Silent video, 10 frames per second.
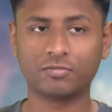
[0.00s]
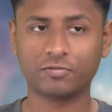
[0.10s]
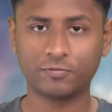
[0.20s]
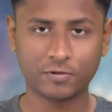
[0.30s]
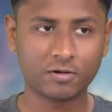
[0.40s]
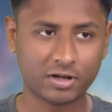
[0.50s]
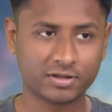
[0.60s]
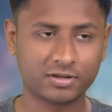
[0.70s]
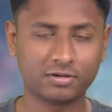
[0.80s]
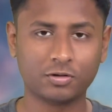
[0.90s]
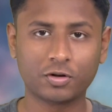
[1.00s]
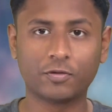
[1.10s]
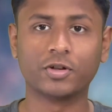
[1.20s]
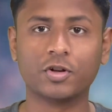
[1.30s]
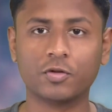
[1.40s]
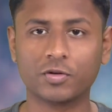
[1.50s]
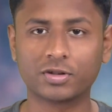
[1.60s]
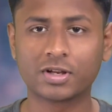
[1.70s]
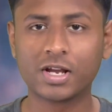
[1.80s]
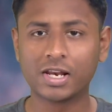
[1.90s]
for us, not for the
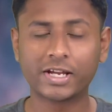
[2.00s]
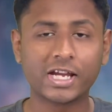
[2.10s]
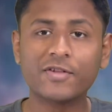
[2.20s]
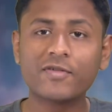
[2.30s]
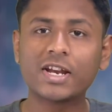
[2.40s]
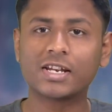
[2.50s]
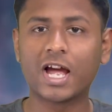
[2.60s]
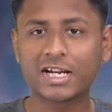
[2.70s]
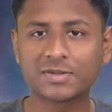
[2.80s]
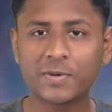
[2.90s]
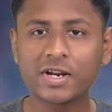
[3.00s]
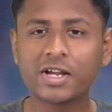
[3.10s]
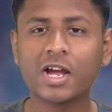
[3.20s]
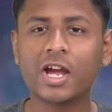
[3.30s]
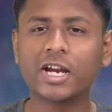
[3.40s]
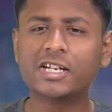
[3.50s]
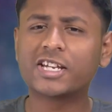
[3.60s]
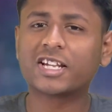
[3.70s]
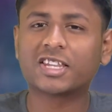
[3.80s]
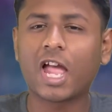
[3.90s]
universe. Like even at light speed, it'll
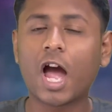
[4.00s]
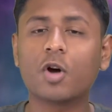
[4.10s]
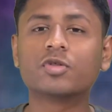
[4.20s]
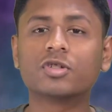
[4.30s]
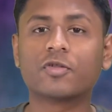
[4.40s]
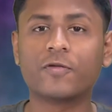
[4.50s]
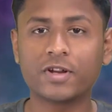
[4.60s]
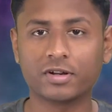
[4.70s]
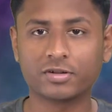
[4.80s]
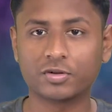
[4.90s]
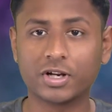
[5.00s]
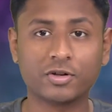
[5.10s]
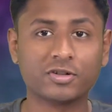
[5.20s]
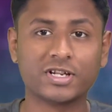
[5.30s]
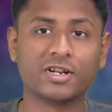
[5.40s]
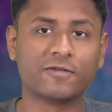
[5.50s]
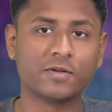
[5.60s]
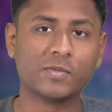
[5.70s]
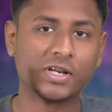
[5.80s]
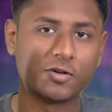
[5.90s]
take thousands of years to get to the center of the
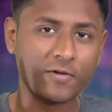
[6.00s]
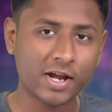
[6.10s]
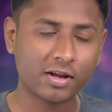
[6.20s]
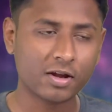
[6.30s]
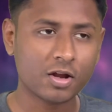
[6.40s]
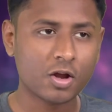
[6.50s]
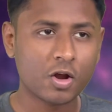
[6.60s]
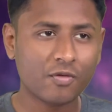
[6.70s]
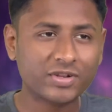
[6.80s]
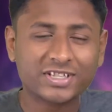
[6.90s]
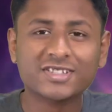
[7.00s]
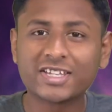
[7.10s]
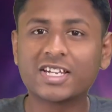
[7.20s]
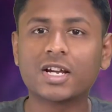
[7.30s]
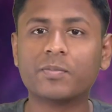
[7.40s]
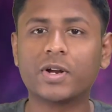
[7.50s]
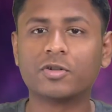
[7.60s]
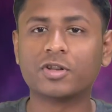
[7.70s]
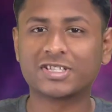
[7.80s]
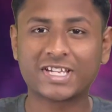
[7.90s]
Milky Way, which is nothing compared to
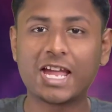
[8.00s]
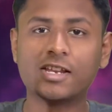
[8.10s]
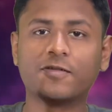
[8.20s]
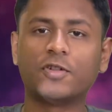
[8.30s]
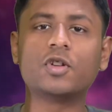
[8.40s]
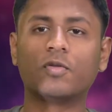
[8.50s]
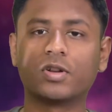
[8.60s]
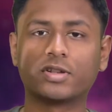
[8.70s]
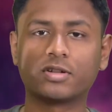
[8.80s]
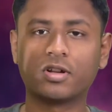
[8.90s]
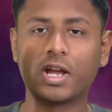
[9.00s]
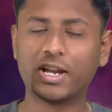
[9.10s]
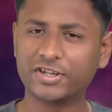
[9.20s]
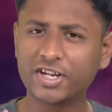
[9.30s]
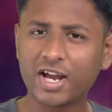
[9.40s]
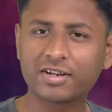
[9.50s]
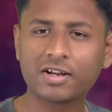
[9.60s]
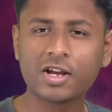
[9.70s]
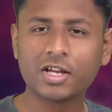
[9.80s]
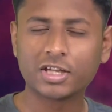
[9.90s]
the scale of the universe. And yet,
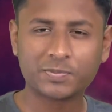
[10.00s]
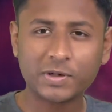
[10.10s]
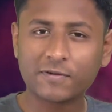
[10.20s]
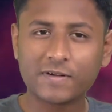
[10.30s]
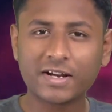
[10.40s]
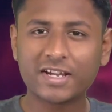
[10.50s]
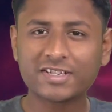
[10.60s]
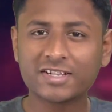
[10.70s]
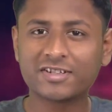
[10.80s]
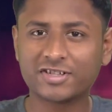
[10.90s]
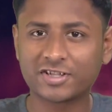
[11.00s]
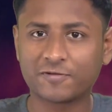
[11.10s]
the speed of light isn't just